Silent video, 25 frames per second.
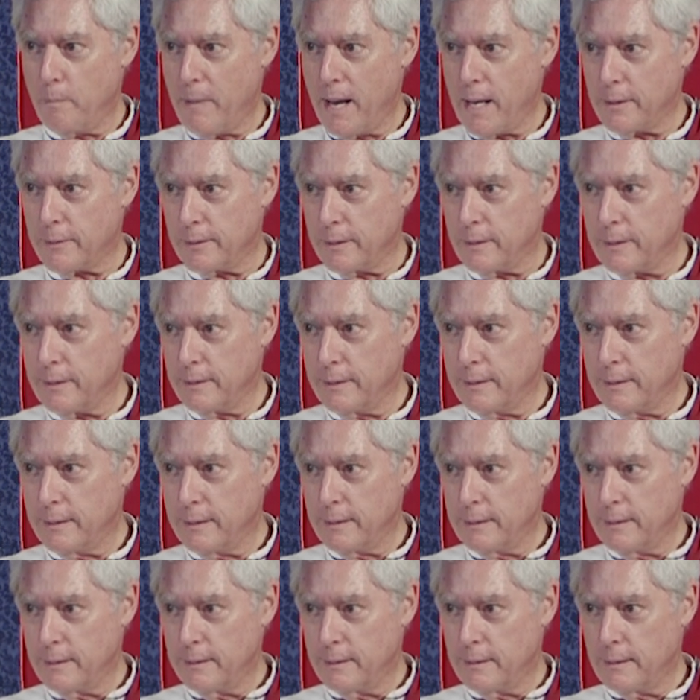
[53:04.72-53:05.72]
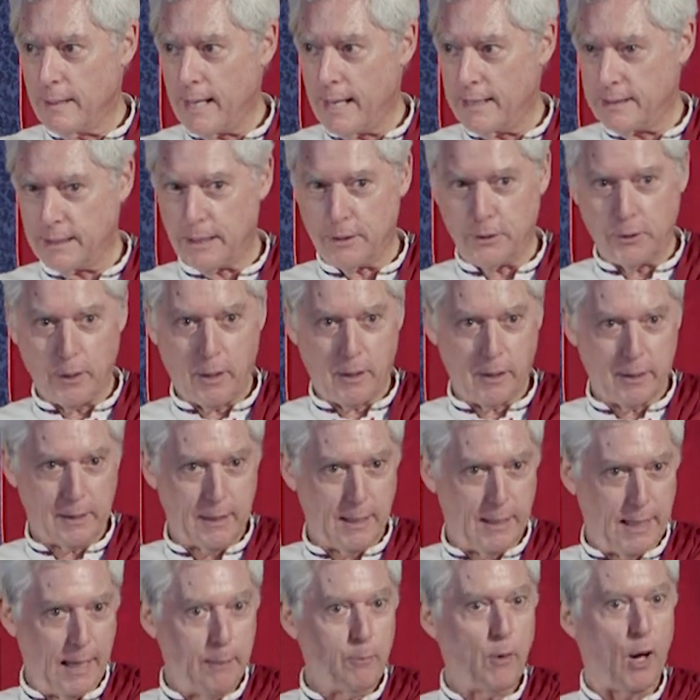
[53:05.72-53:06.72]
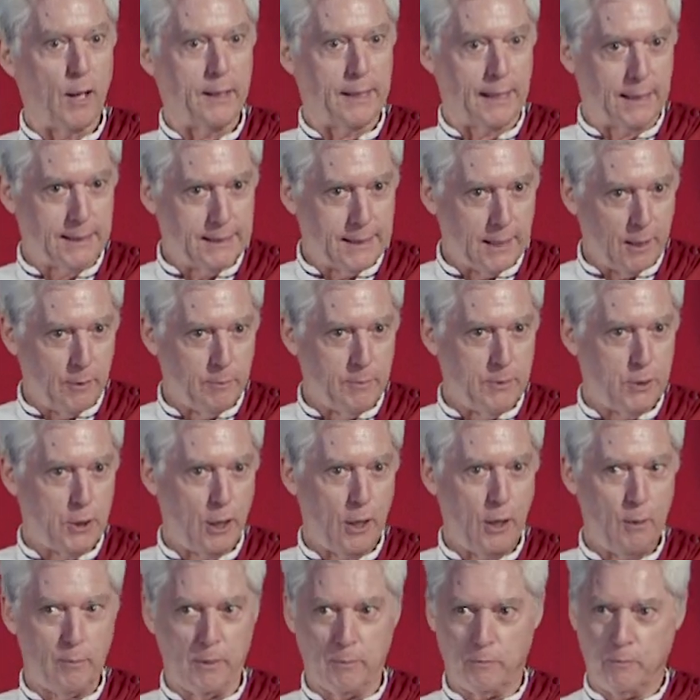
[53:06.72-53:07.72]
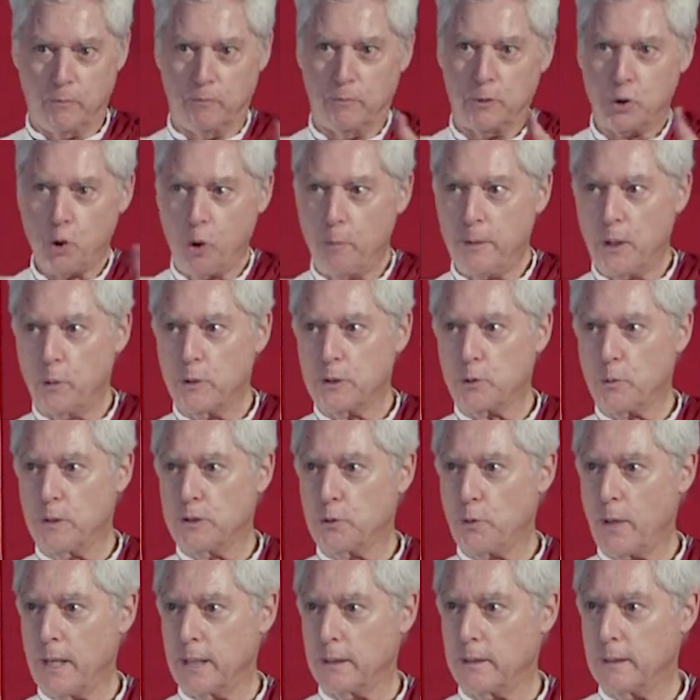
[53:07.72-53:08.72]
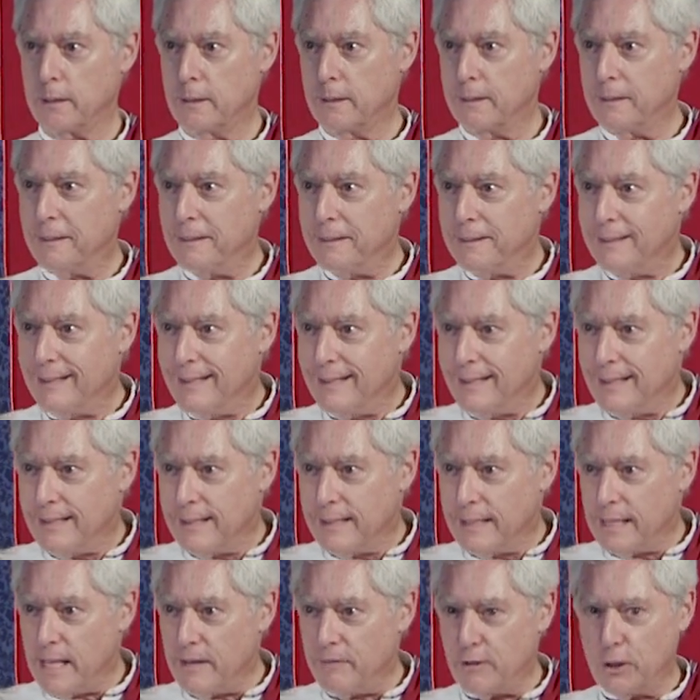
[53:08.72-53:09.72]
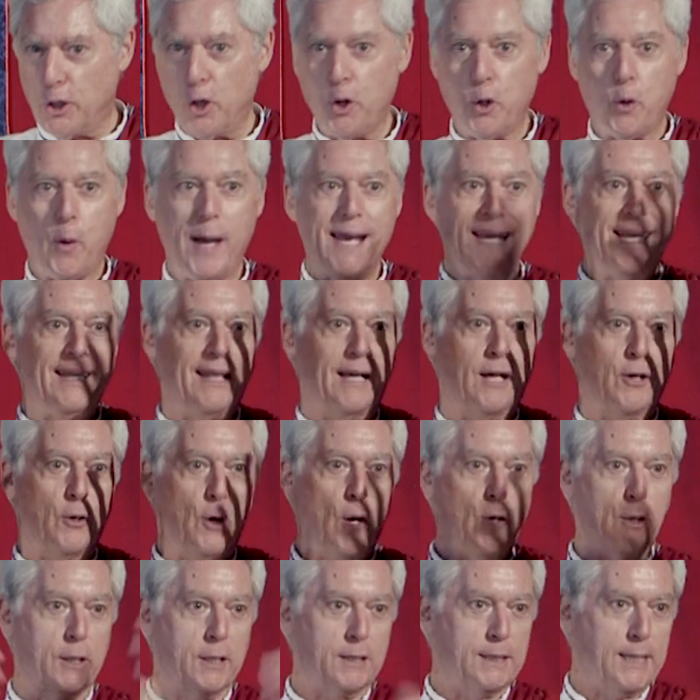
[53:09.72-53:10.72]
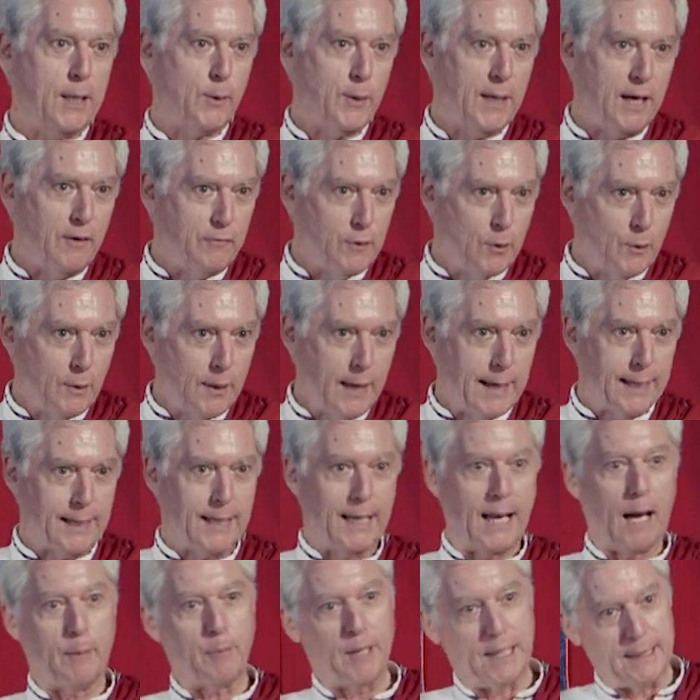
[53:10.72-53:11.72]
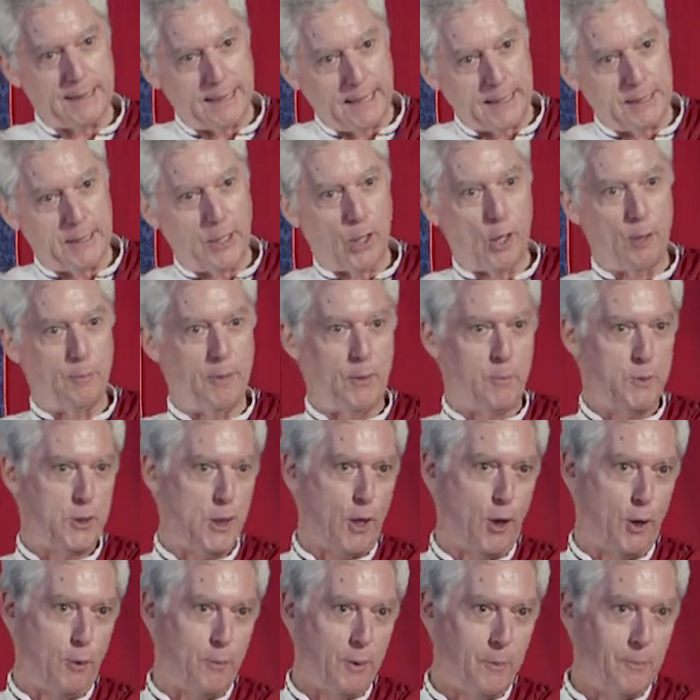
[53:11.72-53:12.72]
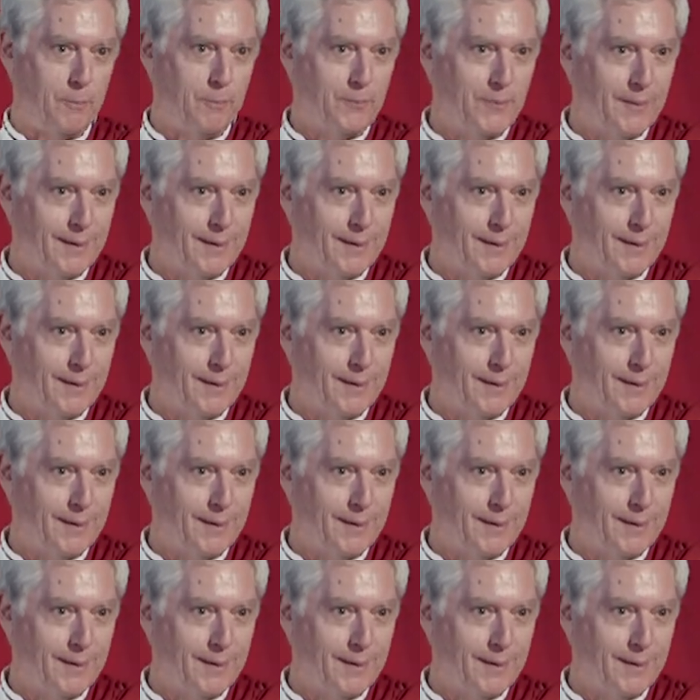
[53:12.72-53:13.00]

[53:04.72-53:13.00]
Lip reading: matter, as in dark, and I'm calling it seraphim and cherubim. Show me which one's right. If you don't know anything at all, you can say whatever you like, and I'm going to say seraphim and cherubim.